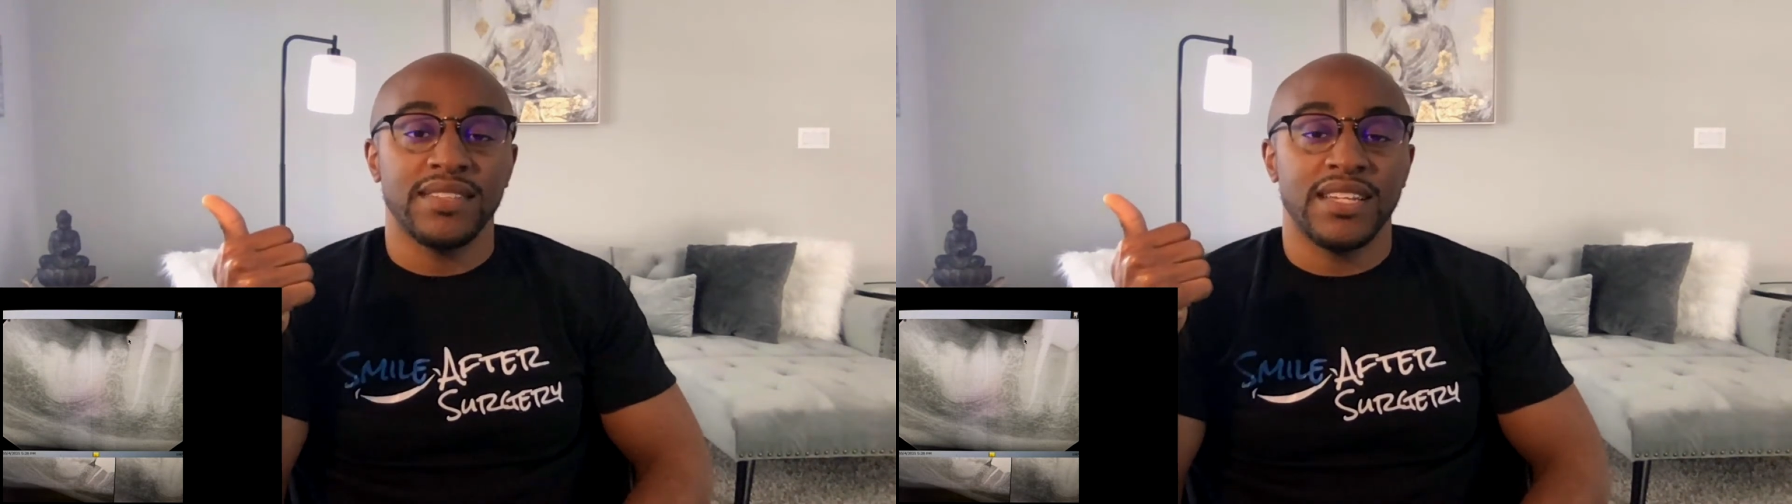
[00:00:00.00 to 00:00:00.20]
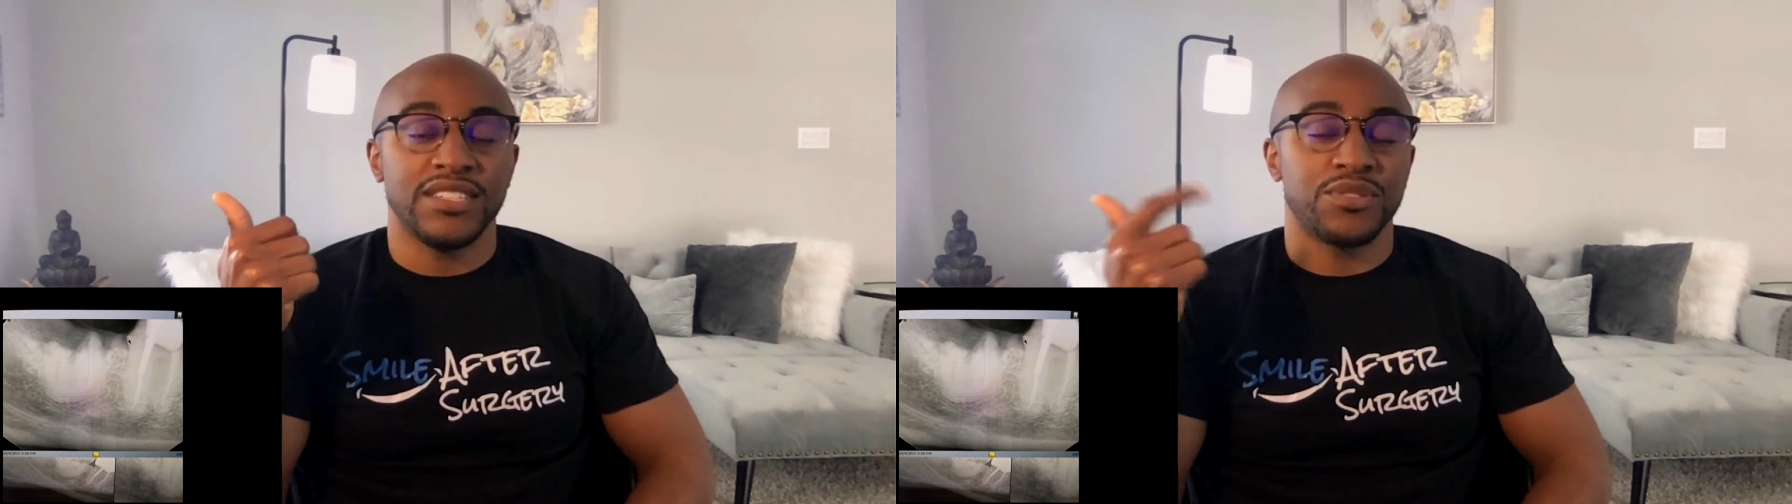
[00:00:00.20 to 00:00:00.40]

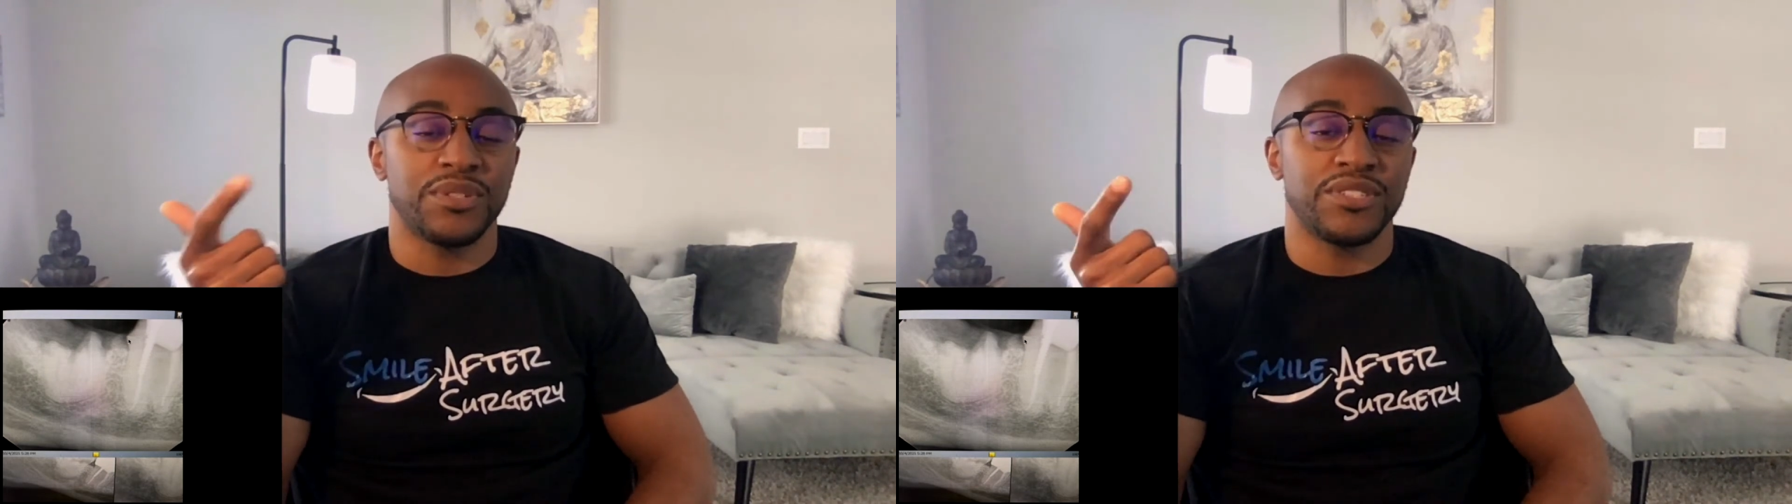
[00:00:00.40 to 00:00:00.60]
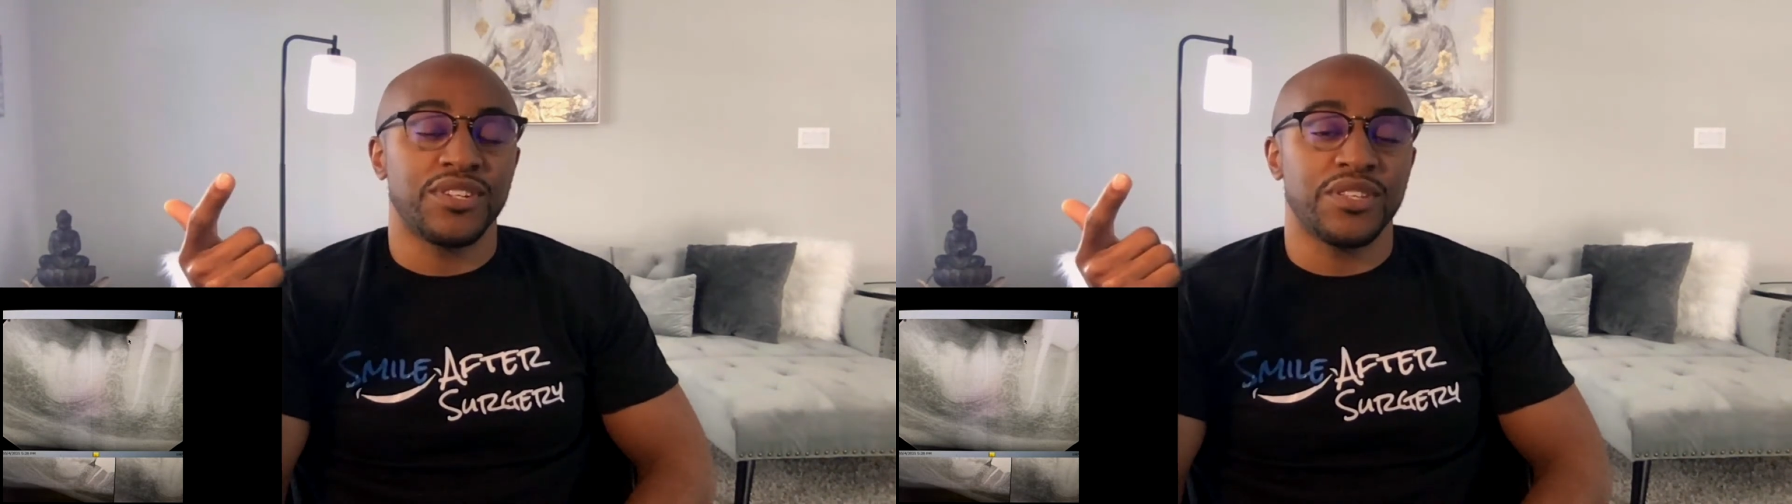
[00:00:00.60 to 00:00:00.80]
And just
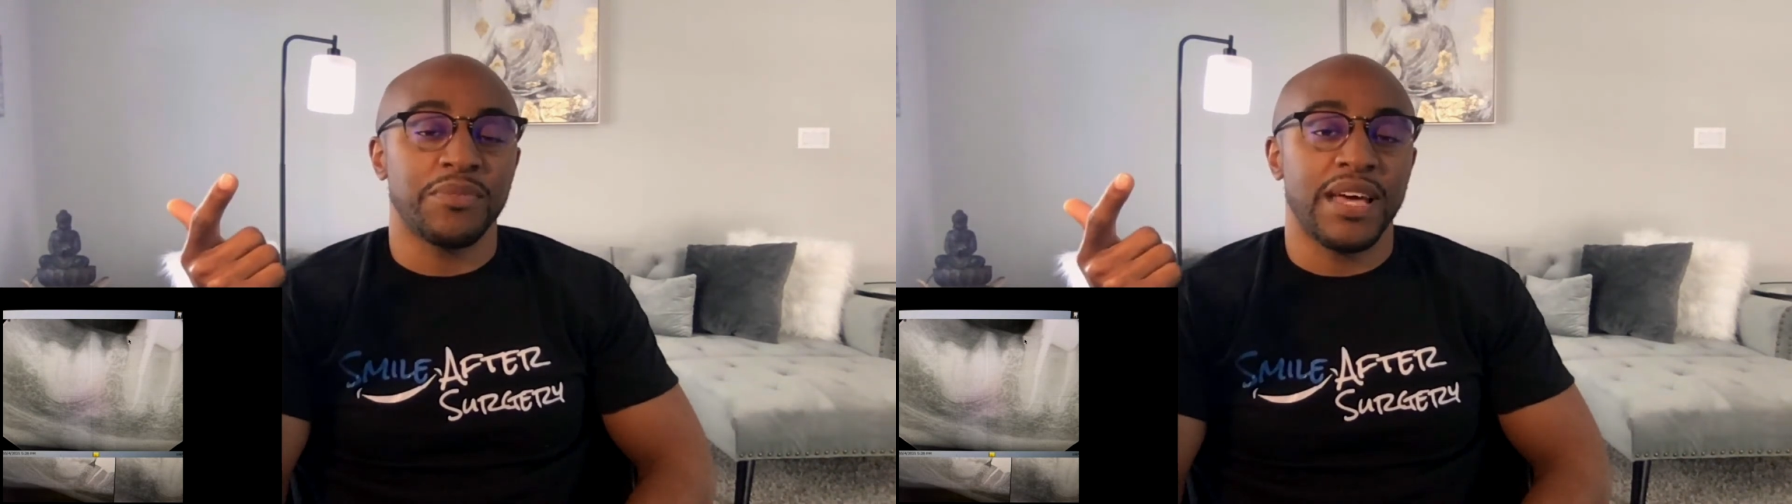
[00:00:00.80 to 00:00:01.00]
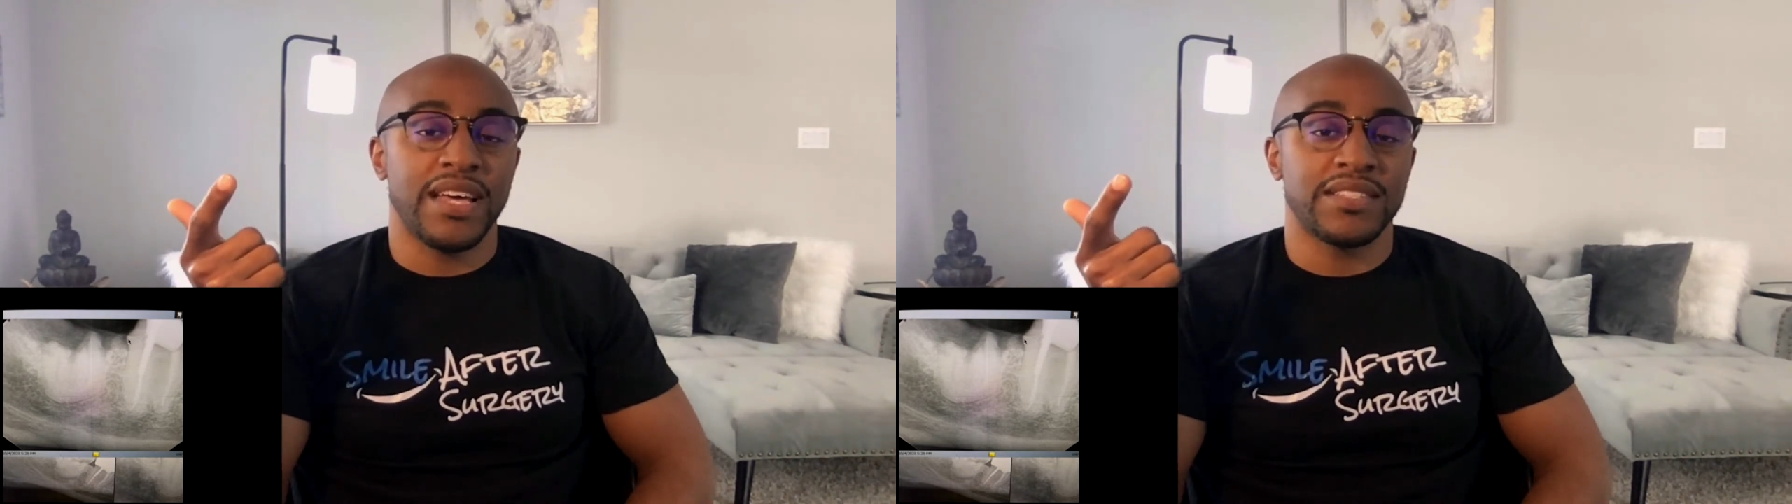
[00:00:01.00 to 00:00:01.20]
reassure them,
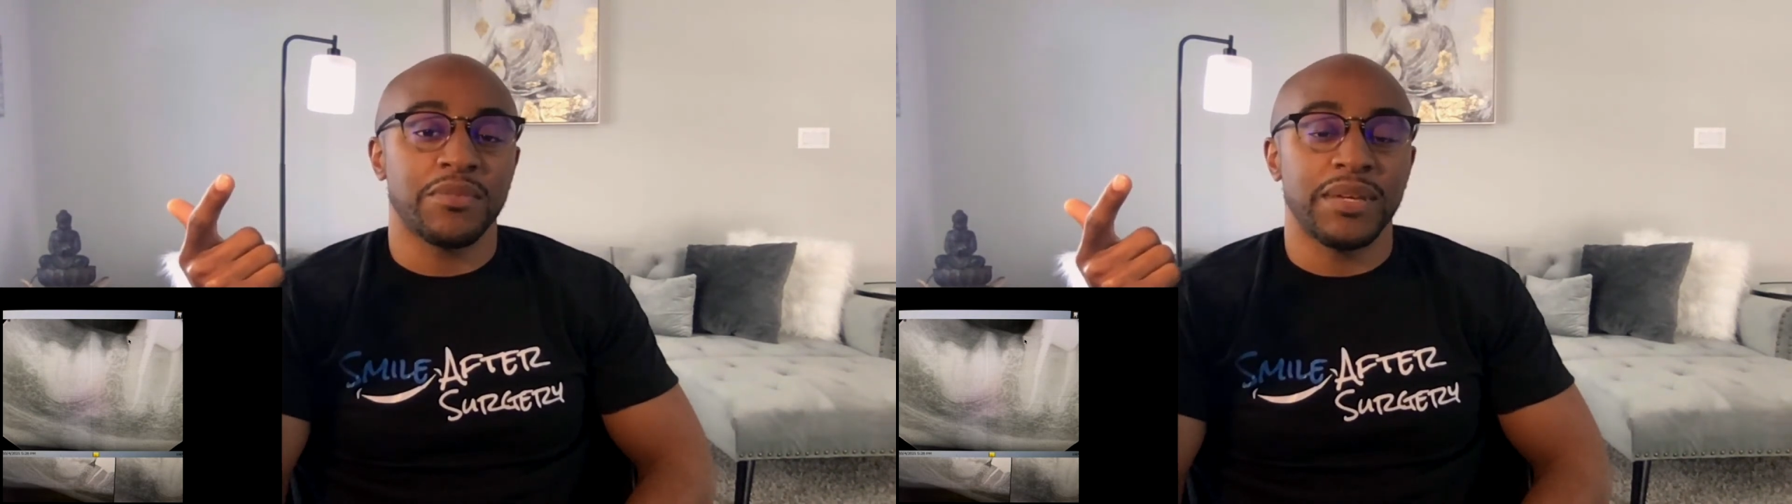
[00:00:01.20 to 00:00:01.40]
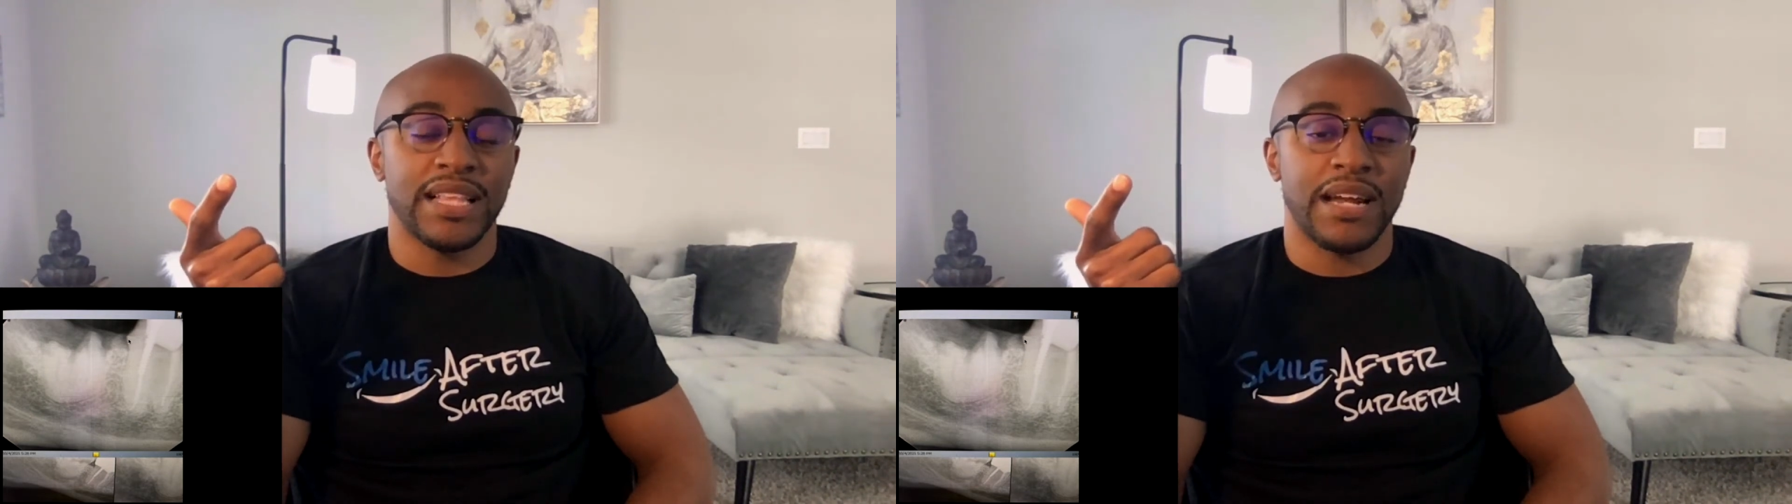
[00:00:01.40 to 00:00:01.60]
hey, it's
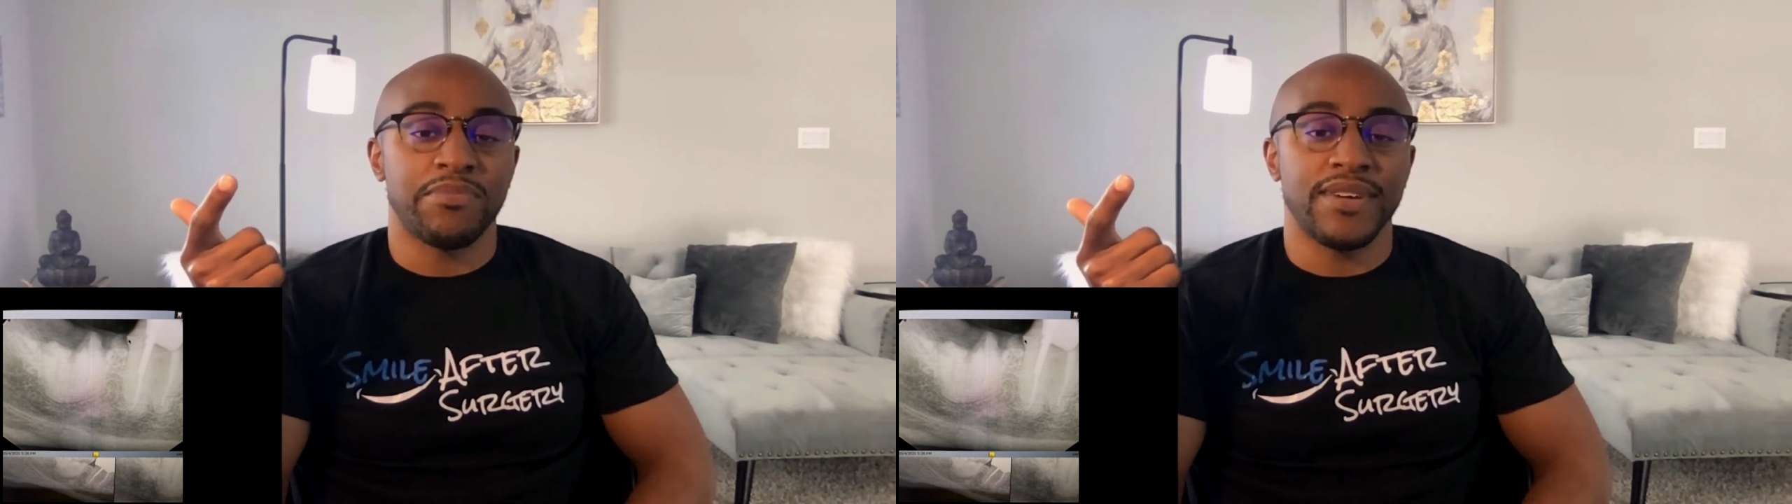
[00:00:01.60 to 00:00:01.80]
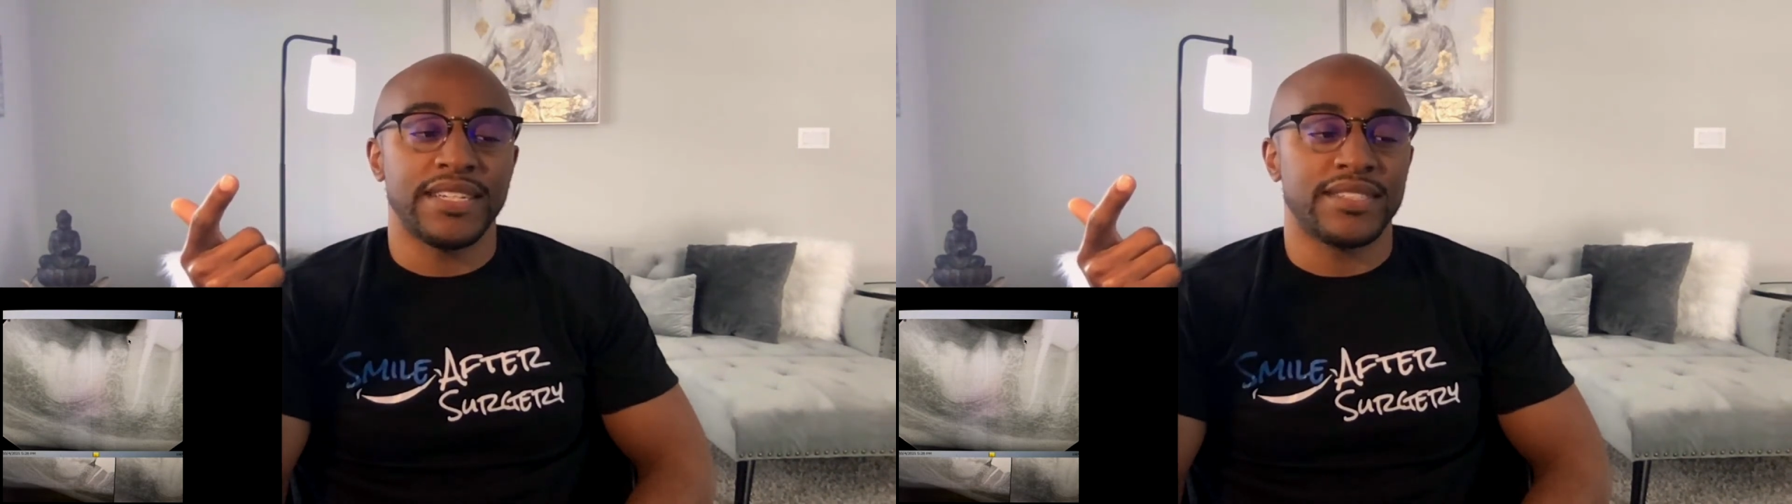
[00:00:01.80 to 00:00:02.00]
gonna be a lot of
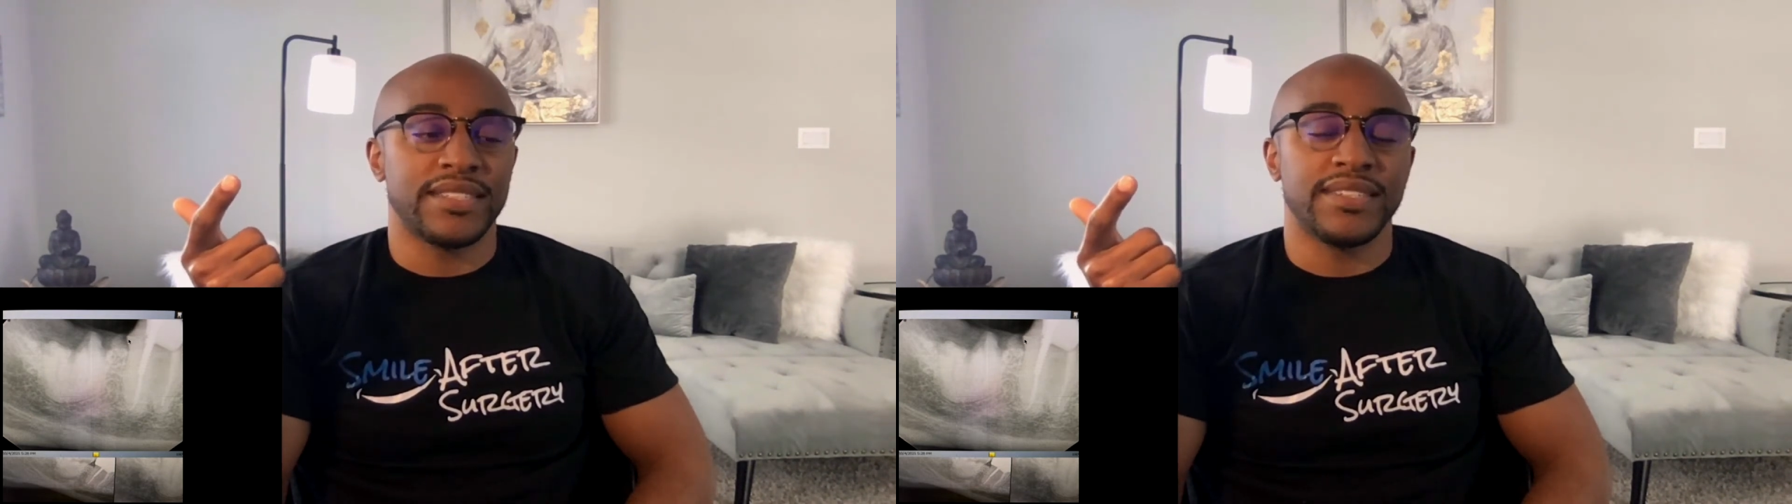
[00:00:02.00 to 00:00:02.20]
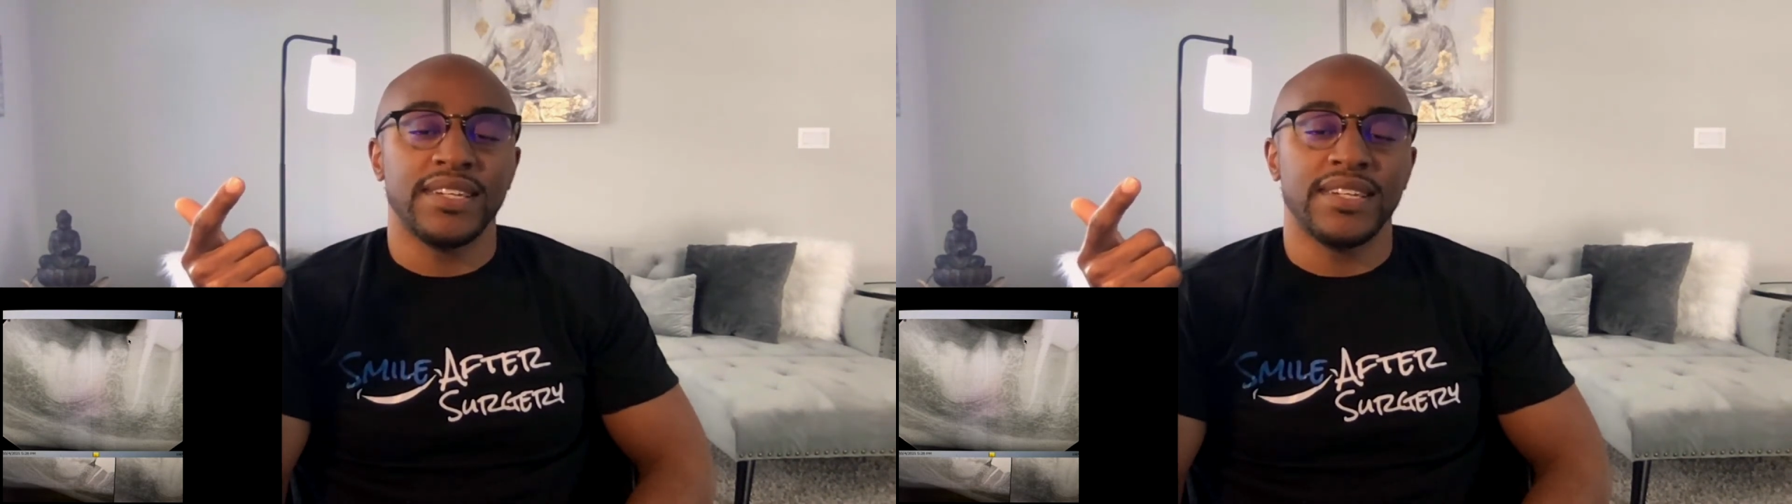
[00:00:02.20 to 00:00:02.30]
pressure.